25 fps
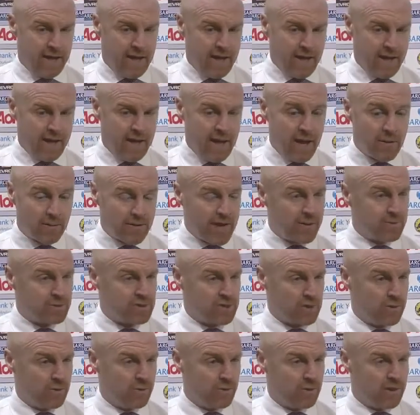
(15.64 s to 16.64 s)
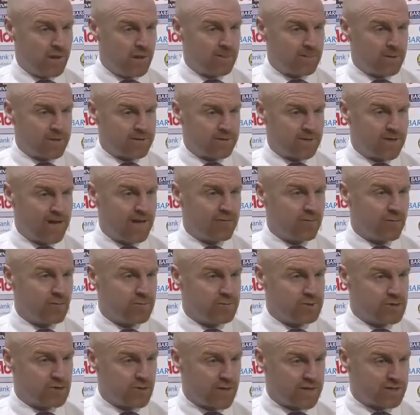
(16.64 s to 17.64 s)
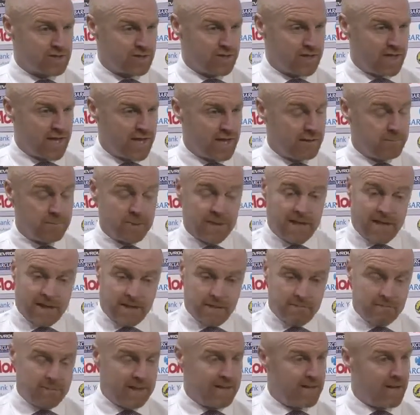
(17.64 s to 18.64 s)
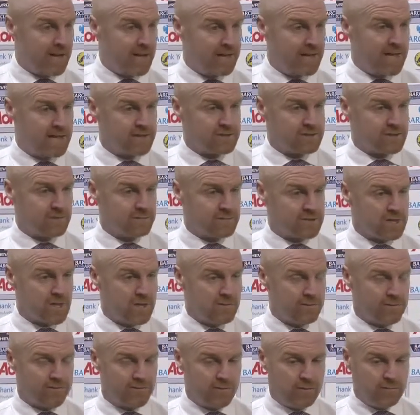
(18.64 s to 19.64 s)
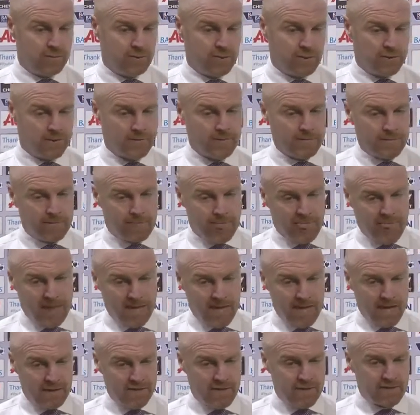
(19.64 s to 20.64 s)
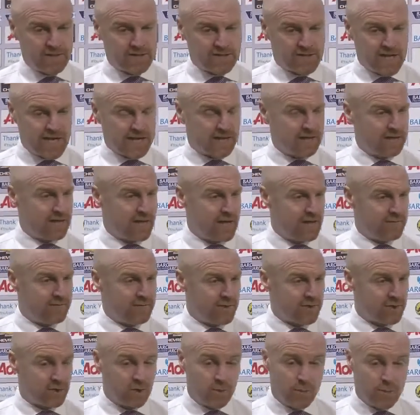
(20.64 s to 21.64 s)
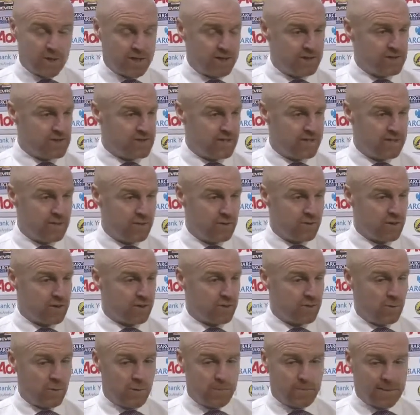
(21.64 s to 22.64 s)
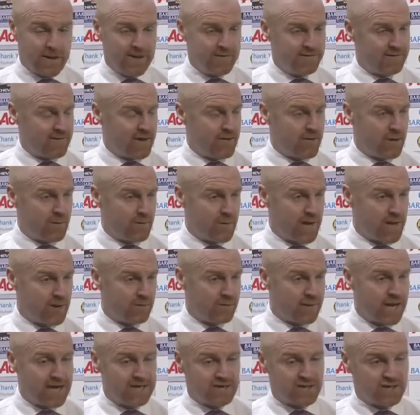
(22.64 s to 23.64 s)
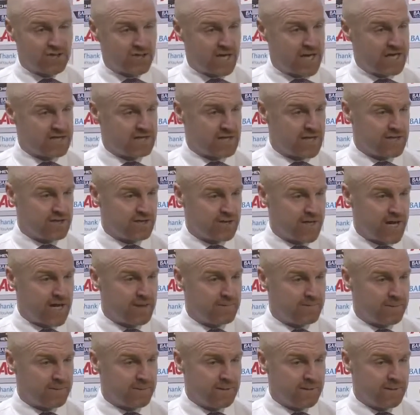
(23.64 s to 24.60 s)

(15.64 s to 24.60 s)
how they were 2-1 up, I think everyone was scratching their head, but it can be like that sometimes, football. And then the second half, I thought we continued. I thought we played very well. They had to change their shape